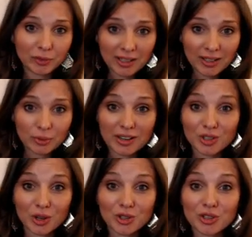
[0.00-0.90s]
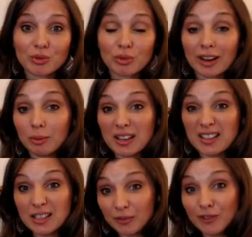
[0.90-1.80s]
These researchers
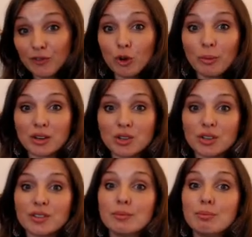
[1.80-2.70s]
recommend different formations